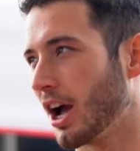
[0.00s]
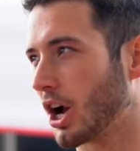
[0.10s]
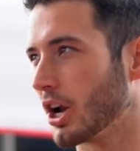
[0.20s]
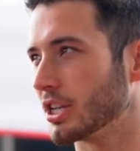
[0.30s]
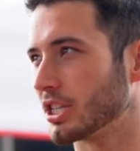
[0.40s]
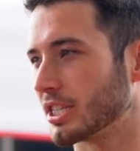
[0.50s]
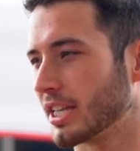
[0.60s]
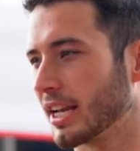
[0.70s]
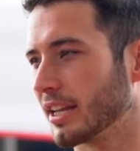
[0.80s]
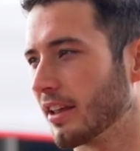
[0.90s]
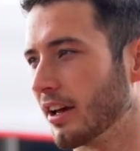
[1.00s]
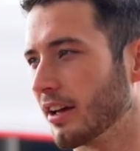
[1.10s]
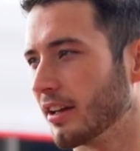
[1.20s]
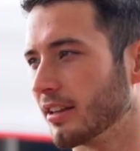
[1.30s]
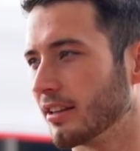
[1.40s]
I kind of just think
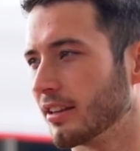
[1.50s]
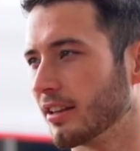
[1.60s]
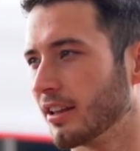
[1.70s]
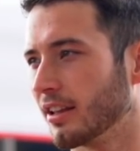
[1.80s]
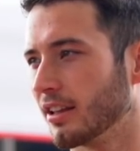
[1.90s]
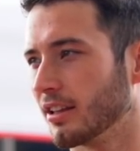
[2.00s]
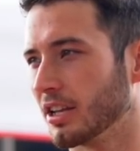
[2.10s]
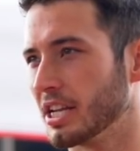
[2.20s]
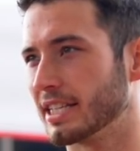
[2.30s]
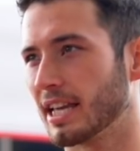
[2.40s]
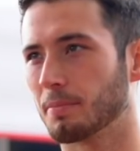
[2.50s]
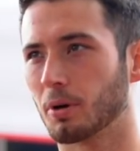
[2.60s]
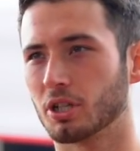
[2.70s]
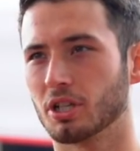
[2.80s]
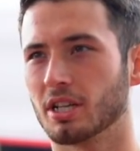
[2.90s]
that you need to keep
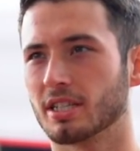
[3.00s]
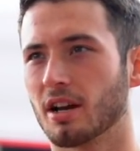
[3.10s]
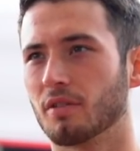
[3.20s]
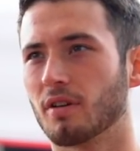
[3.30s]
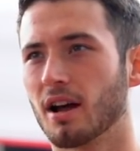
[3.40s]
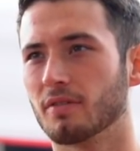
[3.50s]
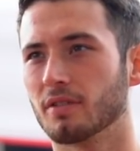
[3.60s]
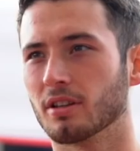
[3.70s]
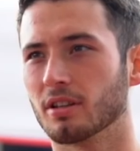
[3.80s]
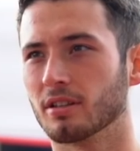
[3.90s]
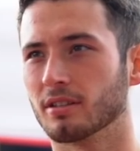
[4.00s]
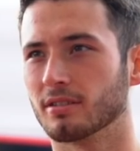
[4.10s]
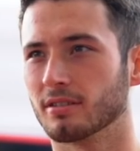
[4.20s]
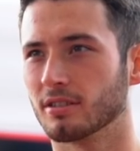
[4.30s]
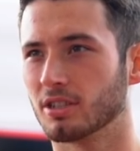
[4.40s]
pushing yourself rather
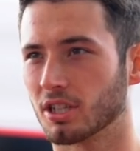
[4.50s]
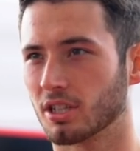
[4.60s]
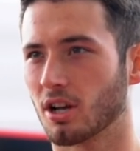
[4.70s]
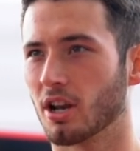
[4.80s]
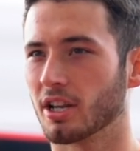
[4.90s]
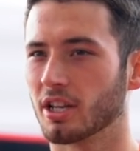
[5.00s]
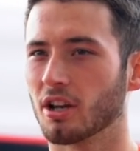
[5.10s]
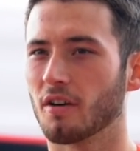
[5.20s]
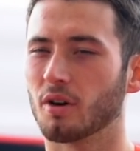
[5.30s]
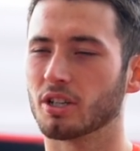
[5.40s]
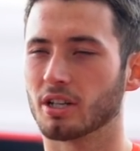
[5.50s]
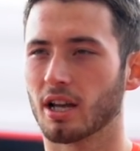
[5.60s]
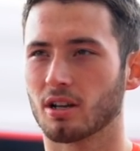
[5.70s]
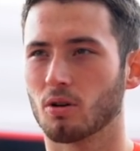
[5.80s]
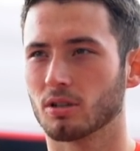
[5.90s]
than just kind of, otherwise you
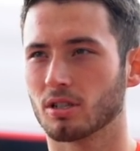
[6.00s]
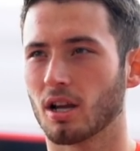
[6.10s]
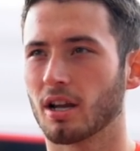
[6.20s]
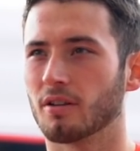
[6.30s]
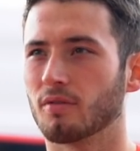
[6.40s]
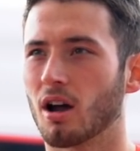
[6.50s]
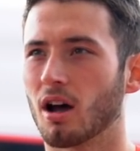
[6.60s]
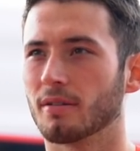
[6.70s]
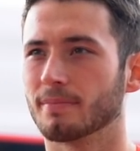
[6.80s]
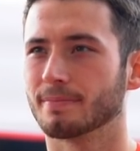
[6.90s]
can get stuck in a rut.